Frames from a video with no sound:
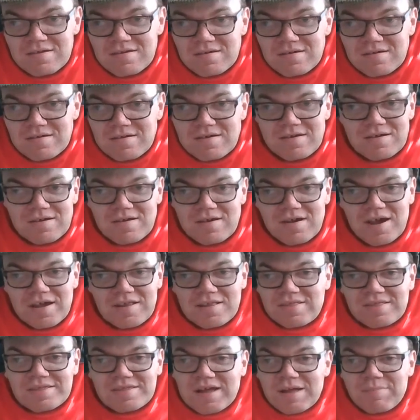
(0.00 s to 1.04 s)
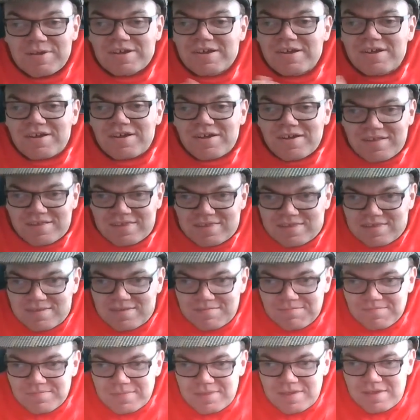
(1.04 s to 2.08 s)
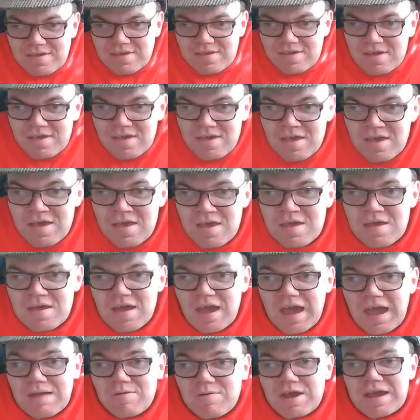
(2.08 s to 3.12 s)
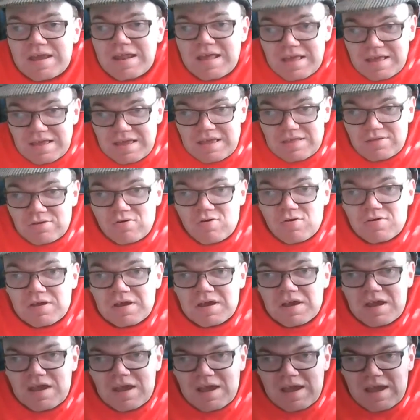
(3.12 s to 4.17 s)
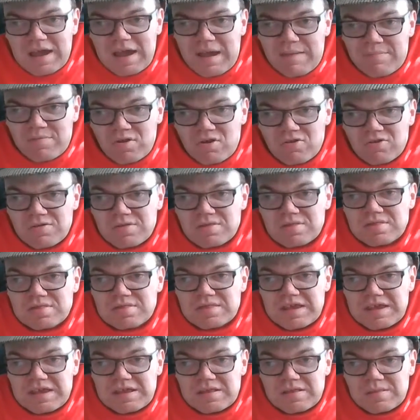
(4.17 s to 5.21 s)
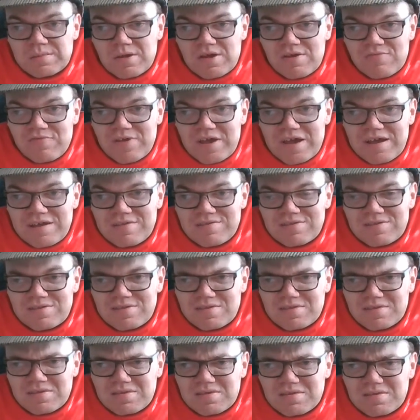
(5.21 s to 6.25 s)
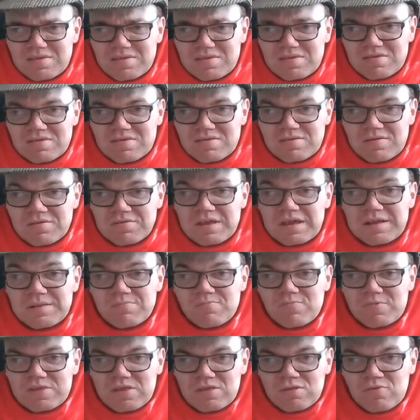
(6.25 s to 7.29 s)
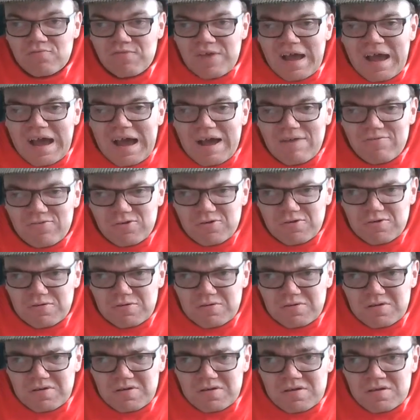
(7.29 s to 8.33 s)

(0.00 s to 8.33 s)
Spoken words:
Yeah, this is gonna be good. I mean, it's a good episode of the end of the scene with the stuff after